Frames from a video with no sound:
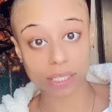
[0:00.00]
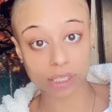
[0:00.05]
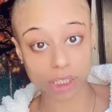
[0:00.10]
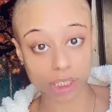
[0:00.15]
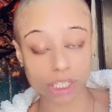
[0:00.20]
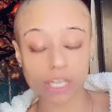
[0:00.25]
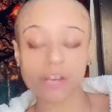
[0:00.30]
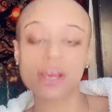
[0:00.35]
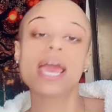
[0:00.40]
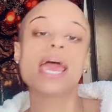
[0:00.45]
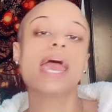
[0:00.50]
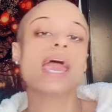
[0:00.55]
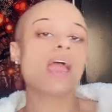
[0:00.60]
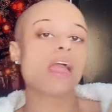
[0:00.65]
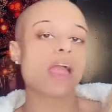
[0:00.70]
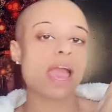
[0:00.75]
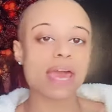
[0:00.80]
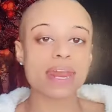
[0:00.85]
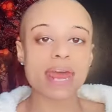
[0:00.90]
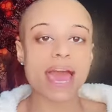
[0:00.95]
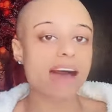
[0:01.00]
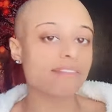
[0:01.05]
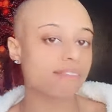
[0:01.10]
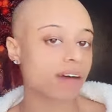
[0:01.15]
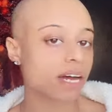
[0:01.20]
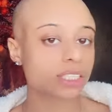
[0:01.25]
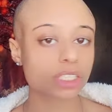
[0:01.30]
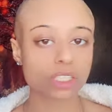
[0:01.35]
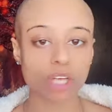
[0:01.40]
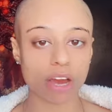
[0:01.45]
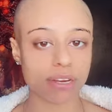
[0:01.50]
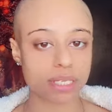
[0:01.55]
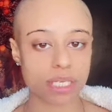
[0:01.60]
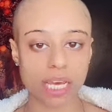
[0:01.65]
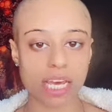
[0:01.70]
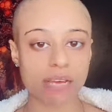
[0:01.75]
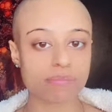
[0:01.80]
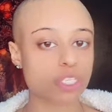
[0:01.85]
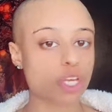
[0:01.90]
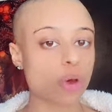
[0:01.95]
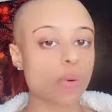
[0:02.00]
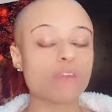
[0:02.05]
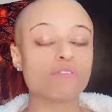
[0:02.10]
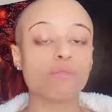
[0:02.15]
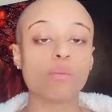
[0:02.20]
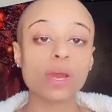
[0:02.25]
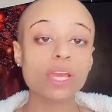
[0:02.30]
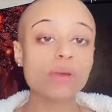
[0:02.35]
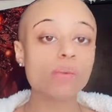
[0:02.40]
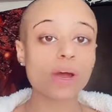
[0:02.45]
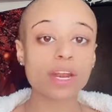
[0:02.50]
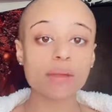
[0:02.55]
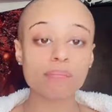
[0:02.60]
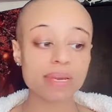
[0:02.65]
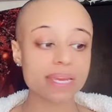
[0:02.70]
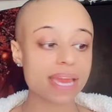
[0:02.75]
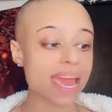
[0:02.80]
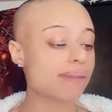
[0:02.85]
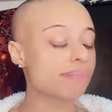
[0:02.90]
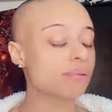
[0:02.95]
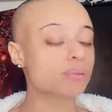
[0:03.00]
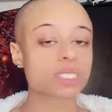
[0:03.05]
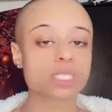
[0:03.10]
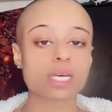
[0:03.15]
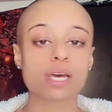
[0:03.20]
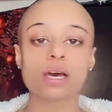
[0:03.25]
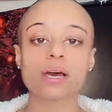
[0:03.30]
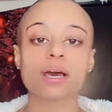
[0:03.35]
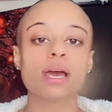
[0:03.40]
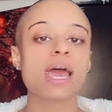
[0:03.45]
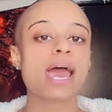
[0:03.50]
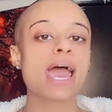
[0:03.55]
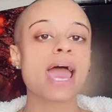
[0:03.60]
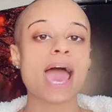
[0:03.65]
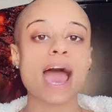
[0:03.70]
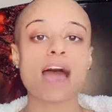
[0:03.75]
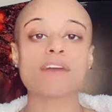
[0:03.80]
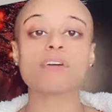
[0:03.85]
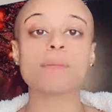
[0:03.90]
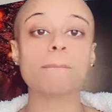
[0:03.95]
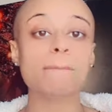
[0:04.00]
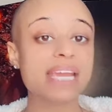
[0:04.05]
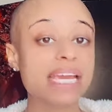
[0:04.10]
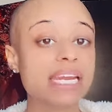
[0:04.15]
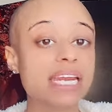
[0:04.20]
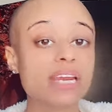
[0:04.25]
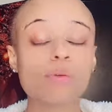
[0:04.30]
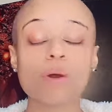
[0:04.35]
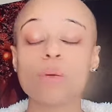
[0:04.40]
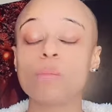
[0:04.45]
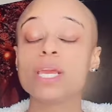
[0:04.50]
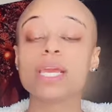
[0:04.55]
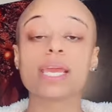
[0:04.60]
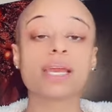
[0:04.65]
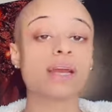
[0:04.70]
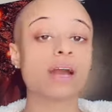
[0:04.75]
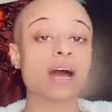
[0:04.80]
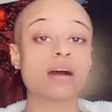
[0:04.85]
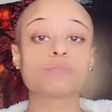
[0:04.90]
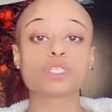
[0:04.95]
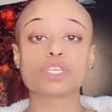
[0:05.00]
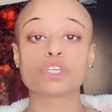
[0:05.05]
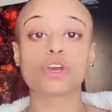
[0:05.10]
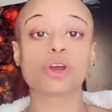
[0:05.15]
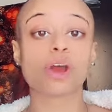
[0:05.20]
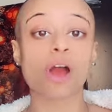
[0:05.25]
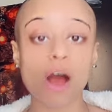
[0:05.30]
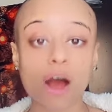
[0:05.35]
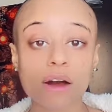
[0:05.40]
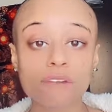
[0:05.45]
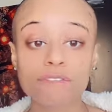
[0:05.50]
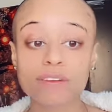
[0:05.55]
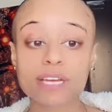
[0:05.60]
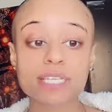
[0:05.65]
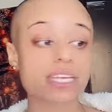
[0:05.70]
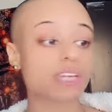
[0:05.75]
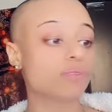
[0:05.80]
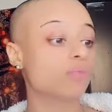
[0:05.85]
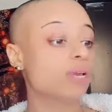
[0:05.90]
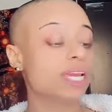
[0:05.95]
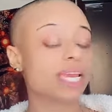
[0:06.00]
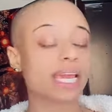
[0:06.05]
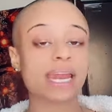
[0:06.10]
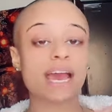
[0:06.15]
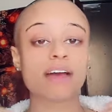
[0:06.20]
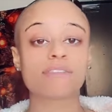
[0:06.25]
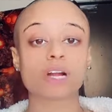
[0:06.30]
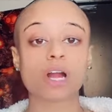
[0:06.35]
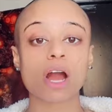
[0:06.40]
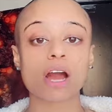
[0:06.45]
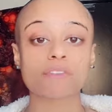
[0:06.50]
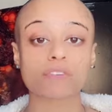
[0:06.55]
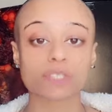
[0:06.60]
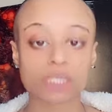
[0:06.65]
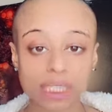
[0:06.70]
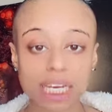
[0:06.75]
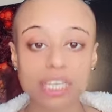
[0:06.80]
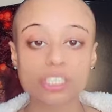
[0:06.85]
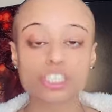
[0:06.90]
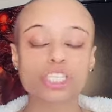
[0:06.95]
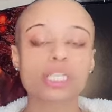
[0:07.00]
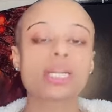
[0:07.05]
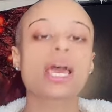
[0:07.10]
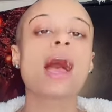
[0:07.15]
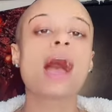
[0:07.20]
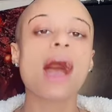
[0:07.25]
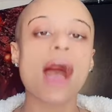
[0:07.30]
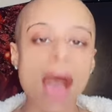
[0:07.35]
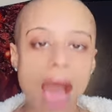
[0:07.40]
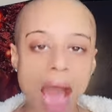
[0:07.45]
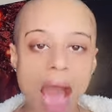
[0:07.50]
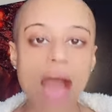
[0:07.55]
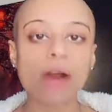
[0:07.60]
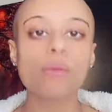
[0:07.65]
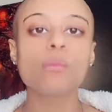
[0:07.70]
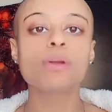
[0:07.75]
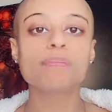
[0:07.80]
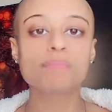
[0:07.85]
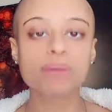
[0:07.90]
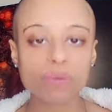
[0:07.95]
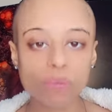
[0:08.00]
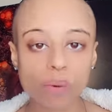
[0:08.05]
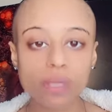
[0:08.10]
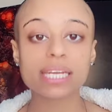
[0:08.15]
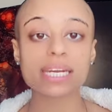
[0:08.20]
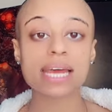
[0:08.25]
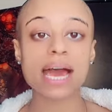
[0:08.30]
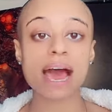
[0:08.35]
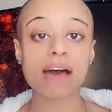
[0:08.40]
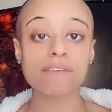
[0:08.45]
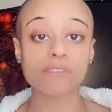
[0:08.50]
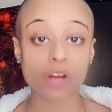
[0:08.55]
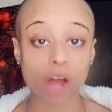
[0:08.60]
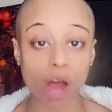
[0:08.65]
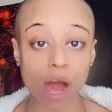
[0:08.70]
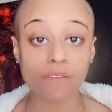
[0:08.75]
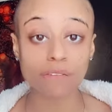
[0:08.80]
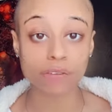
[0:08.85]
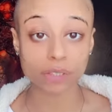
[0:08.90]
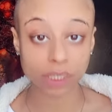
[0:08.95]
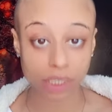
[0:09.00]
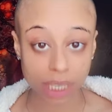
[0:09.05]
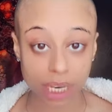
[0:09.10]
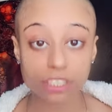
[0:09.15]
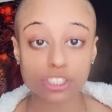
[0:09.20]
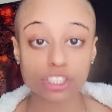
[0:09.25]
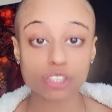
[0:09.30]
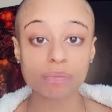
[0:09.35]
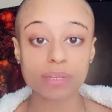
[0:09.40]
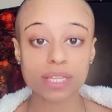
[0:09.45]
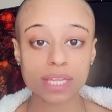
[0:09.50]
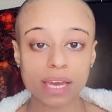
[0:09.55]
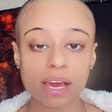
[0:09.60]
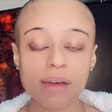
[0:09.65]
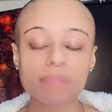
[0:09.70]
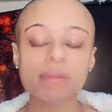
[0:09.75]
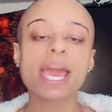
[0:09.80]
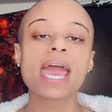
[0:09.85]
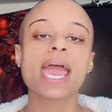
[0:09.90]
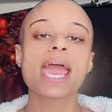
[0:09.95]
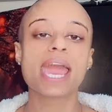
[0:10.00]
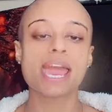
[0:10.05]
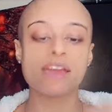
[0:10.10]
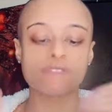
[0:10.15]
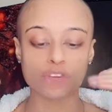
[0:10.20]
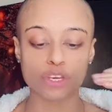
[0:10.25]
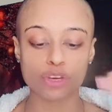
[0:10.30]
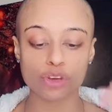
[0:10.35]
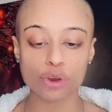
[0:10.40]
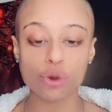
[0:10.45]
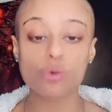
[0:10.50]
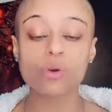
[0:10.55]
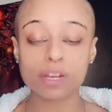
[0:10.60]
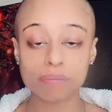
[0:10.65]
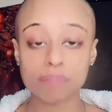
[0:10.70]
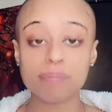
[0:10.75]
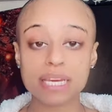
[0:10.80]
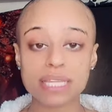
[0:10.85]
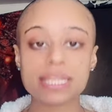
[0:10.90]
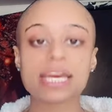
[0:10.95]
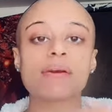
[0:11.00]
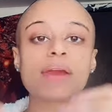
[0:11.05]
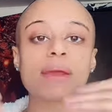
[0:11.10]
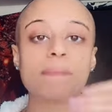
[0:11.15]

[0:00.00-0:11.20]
Pastor, and have us talk to him. So if we want to be able to have a meeting where we can come to your office and we can have a conversation, I would be willing to have a conversation with him if you could be